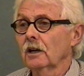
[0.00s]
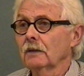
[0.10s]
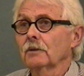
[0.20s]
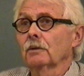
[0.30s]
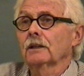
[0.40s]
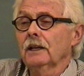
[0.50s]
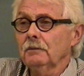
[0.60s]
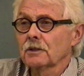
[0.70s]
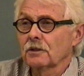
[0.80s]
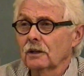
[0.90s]
The red light was
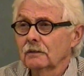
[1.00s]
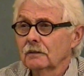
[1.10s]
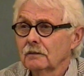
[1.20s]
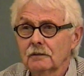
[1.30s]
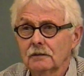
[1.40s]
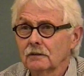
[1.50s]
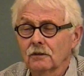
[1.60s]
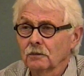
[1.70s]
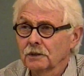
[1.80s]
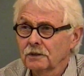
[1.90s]
on. No, it
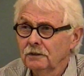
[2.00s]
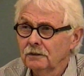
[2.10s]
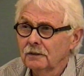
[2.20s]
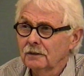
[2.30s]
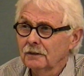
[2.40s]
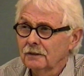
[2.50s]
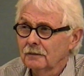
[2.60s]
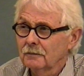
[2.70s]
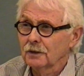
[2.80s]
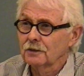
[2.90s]
wasn't. But
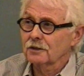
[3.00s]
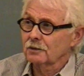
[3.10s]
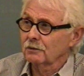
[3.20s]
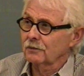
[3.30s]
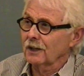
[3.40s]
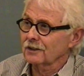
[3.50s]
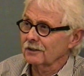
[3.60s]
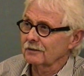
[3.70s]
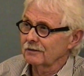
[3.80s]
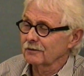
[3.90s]
it's just a reflection
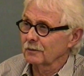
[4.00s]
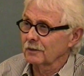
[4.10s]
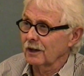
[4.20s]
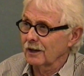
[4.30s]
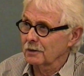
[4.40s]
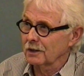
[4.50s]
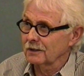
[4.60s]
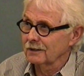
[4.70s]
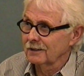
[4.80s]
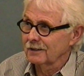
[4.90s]
from the highway
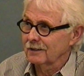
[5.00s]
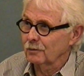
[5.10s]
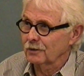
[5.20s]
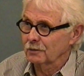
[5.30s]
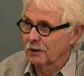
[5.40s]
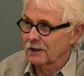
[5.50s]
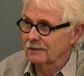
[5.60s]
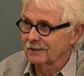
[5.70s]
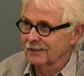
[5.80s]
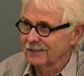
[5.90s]
with the rain.
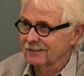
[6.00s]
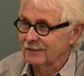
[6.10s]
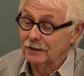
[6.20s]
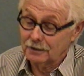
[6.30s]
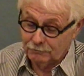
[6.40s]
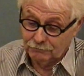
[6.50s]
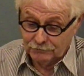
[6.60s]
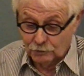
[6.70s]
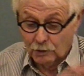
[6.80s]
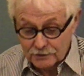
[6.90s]
And that, to
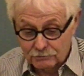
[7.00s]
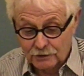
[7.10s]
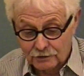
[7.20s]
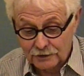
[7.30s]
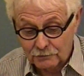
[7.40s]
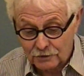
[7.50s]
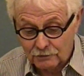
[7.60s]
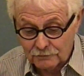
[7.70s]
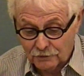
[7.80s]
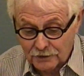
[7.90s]
us, we thought that was quite
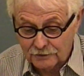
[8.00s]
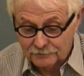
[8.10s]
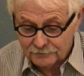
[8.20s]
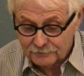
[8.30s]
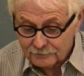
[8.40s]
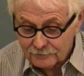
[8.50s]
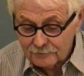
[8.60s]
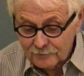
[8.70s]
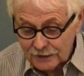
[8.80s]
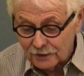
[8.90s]
funny,
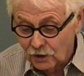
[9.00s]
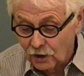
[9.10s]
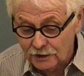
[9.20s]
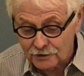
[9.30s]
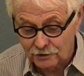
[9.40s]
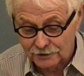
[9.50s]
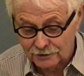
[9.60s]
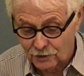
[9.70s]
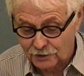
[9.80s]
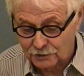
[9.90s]
as long as
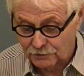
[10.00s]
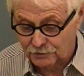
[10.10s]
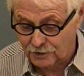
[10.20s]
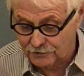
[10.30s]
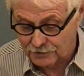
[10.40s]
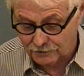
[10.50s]
we were not there.